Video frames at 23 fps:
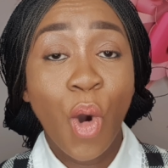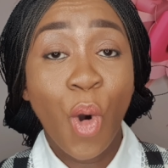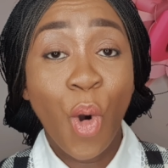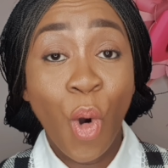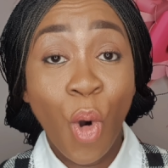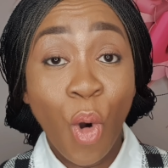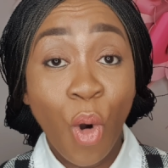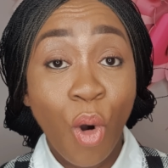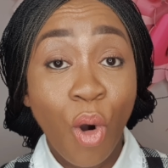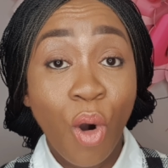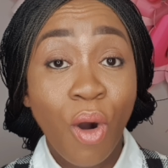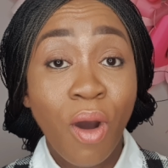
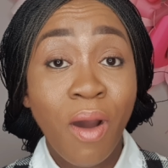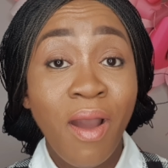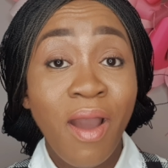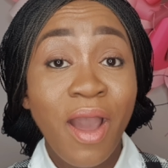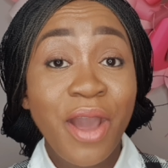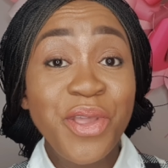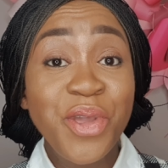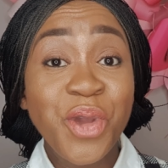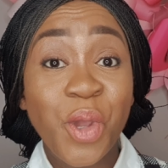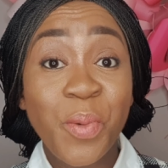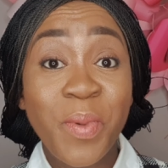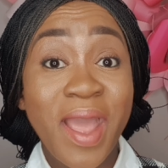Or
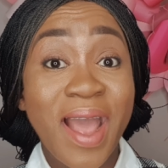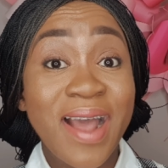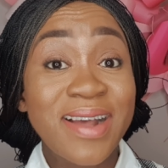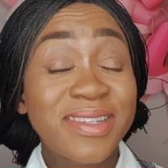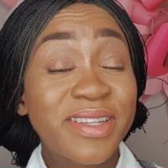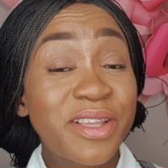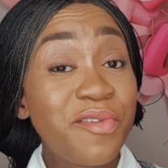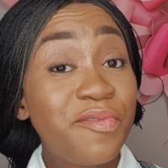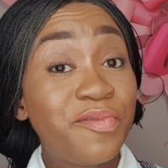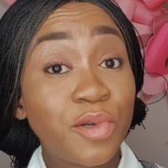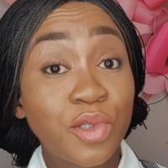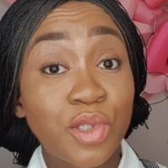you could be
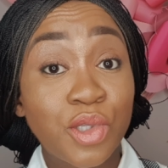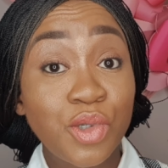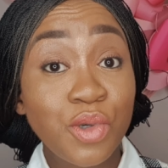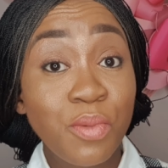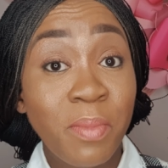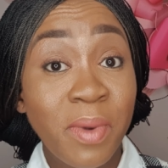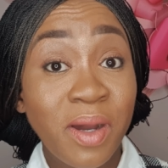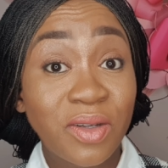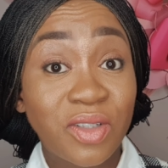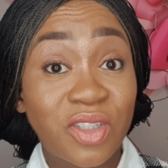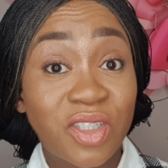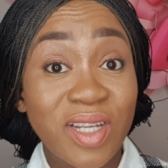asking for too
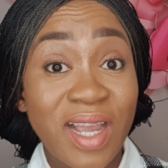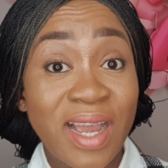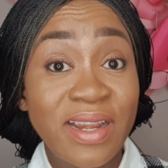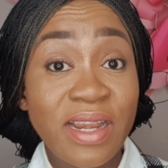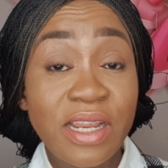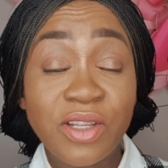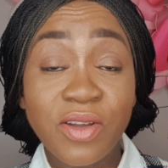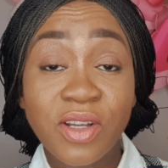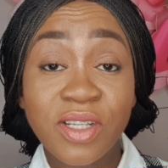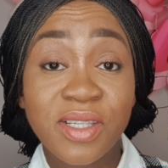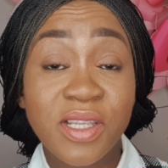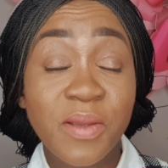much and
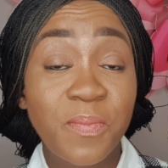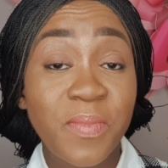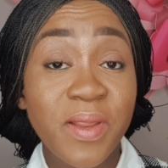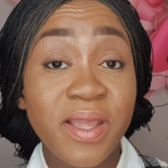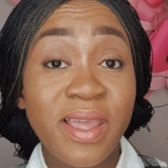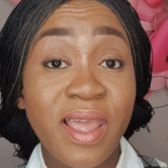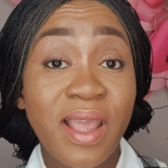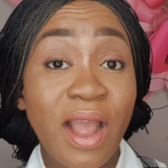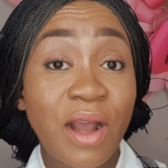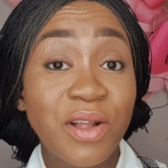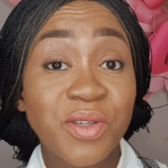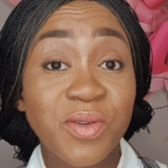they just simply
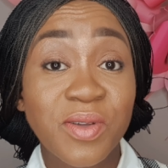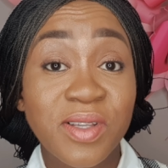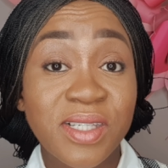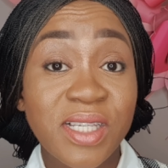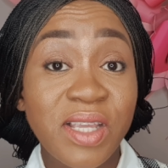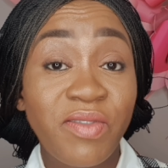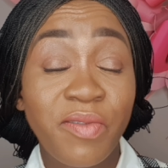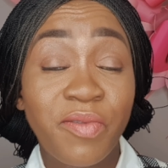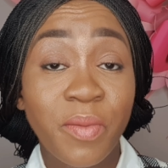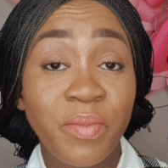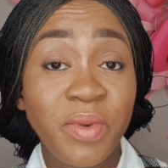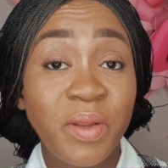kick out your
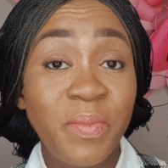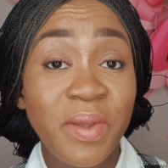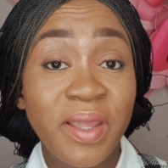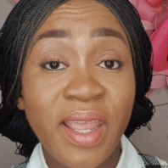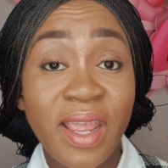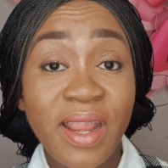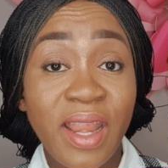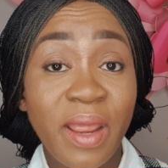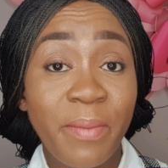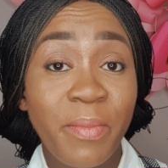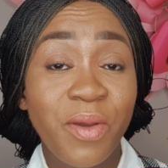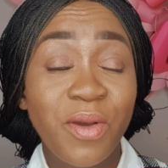CV from the
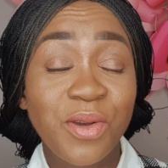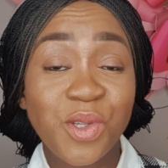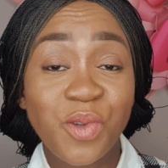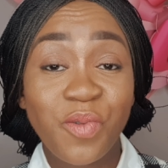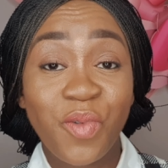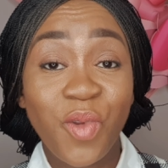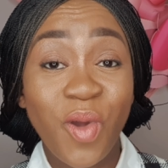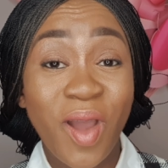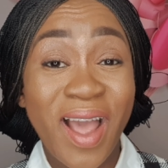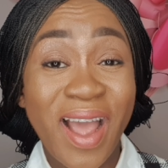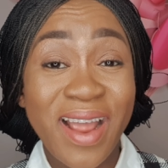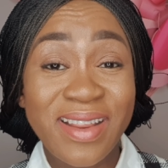beginning because
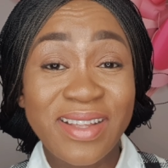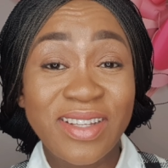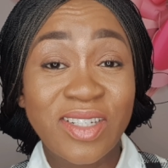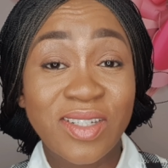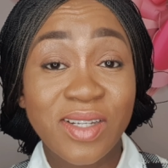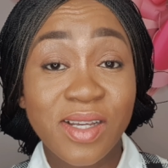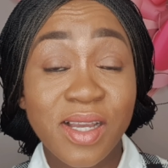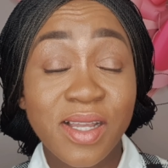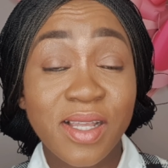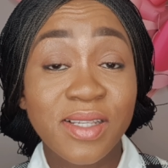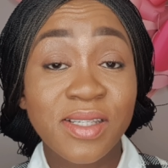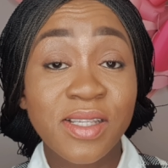you've not had a
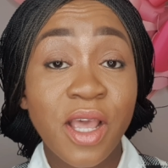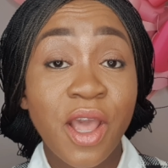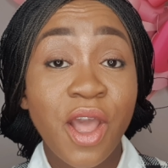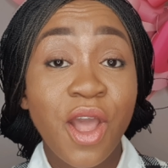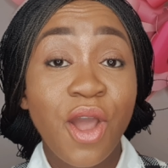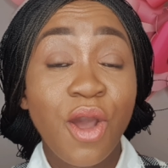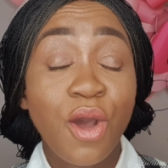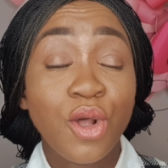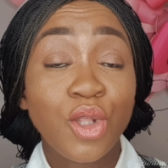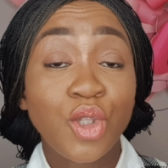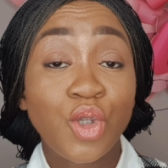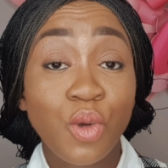chance
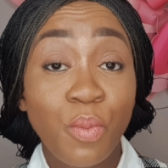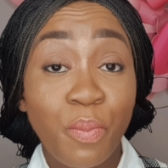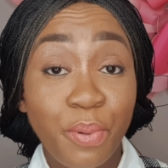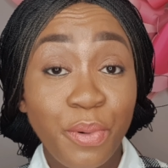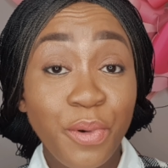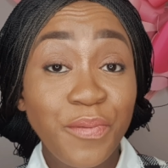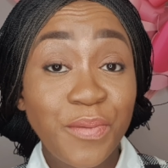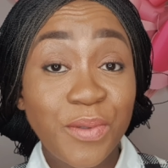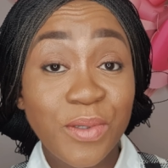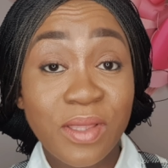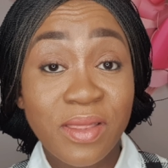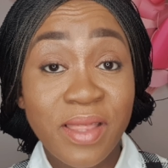to
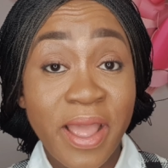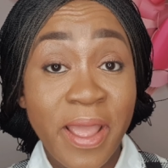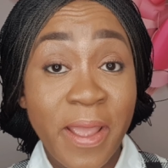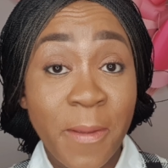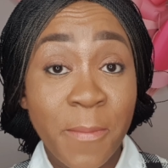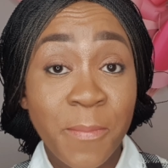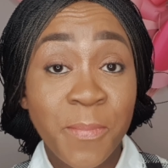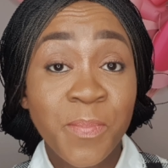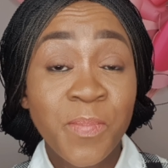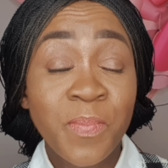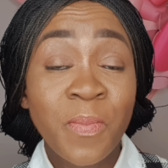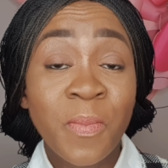prove to
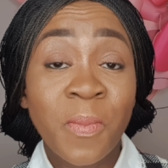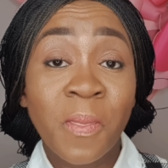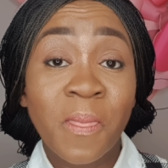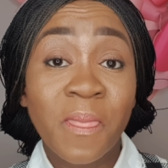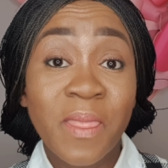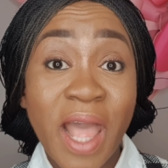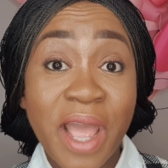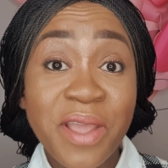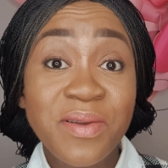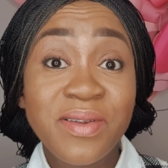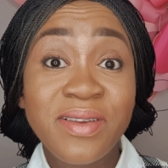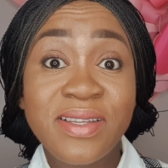them
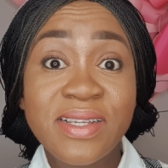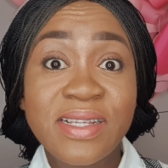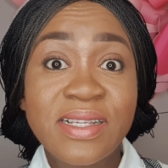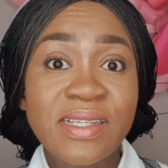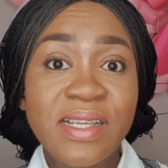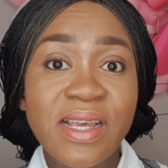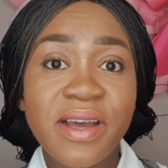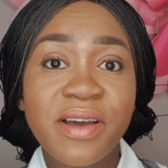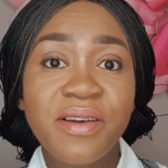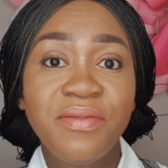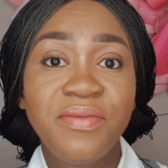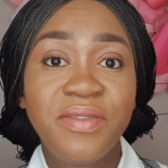that you
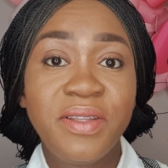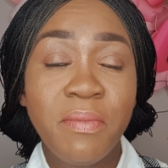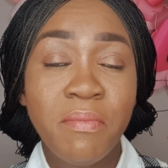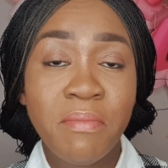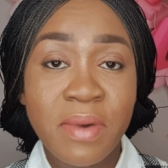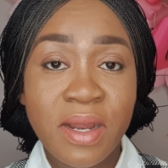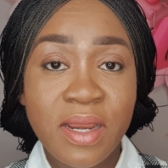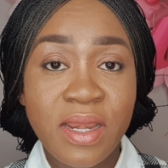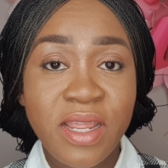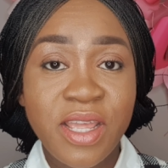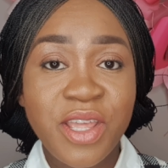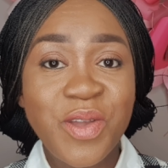deserve the
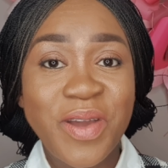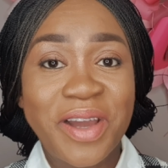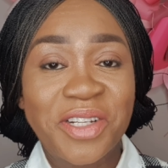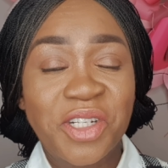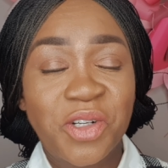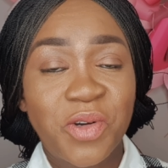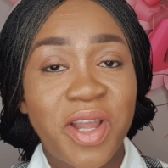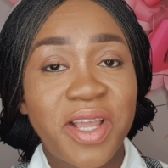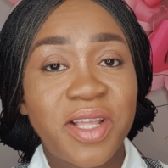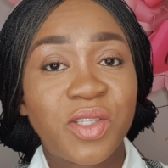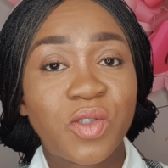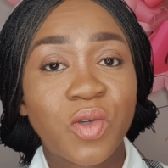money you're
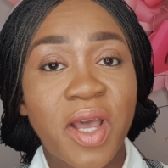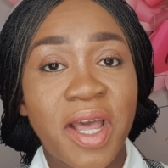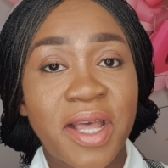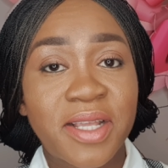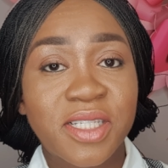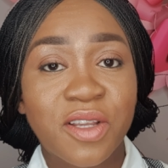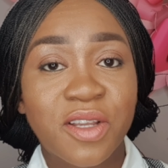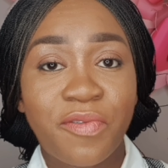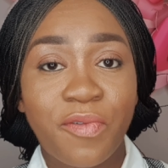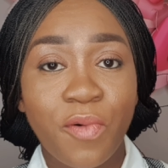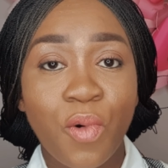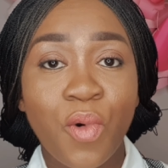trying to
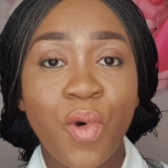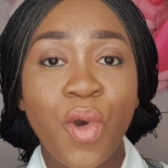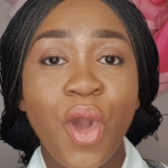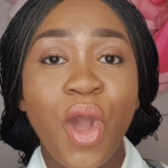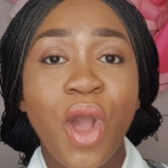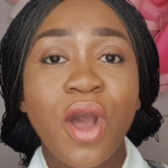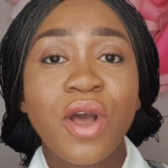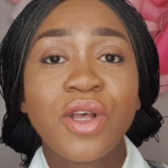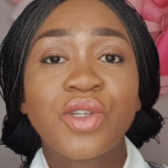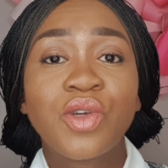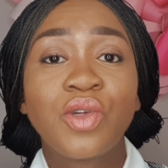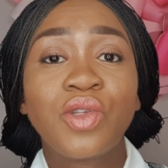ask for.
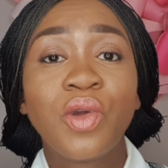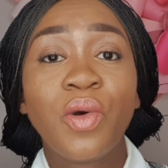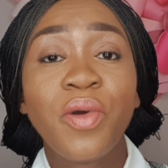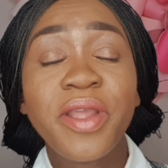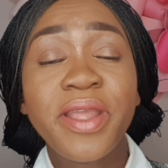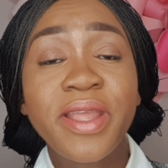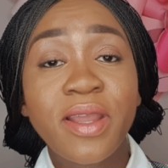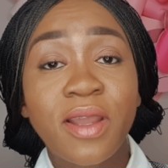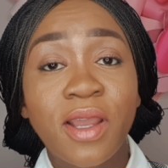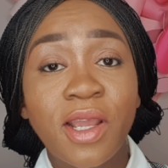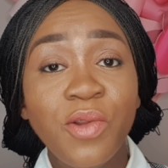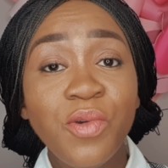So
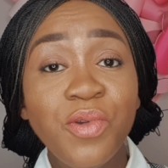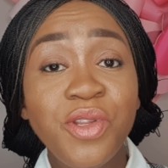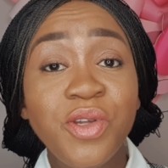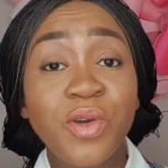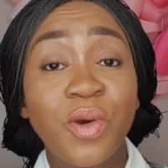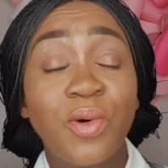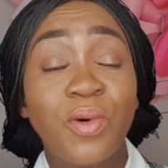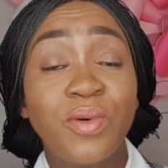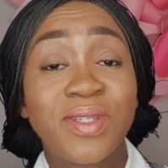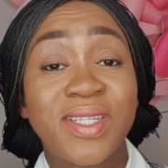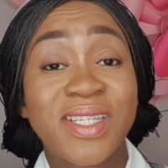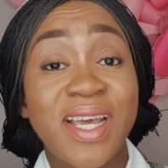don't include
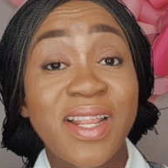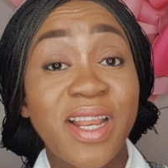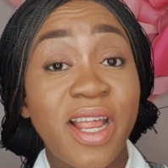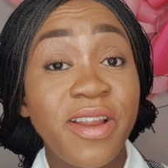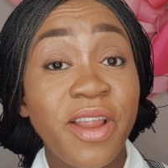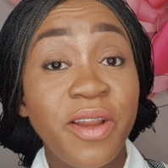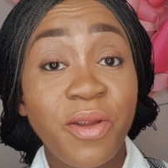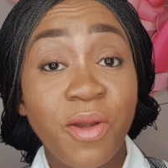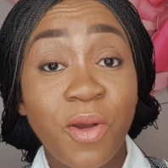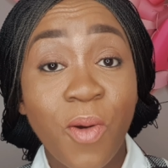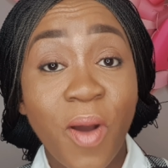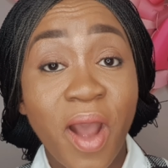your
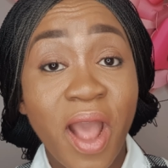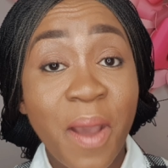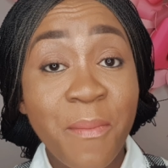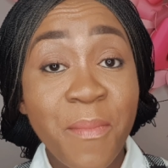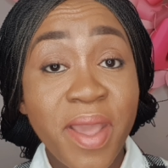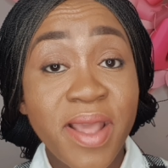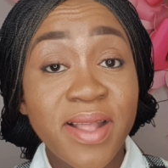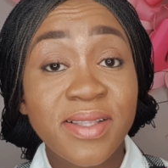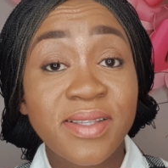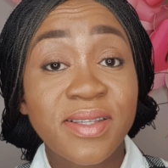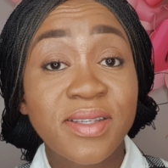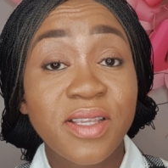salary
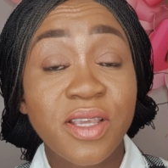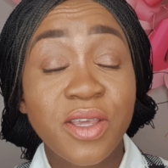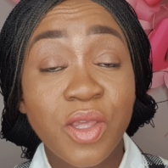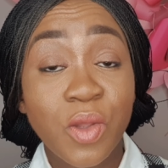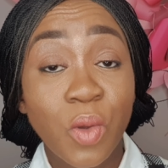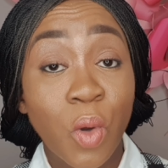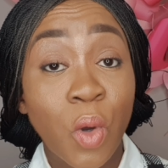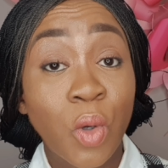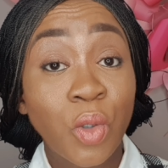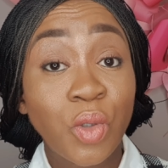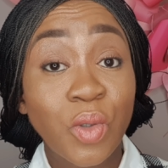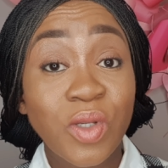requirements in,
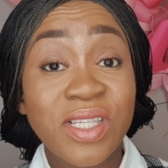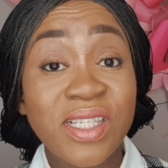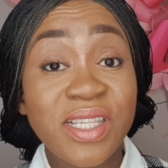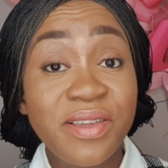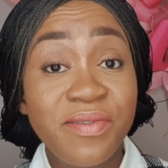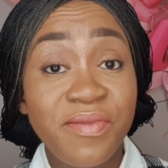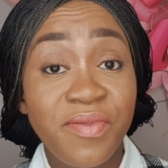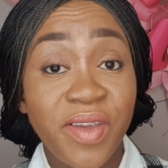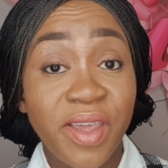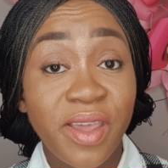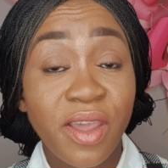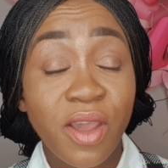on your
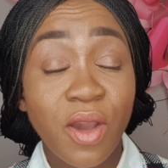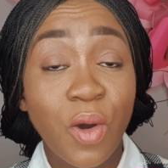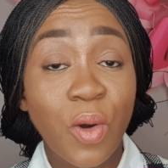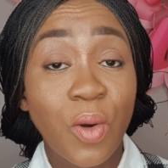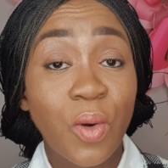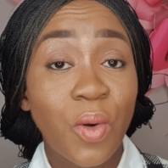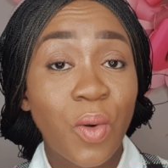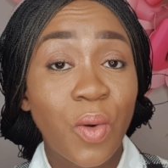CV.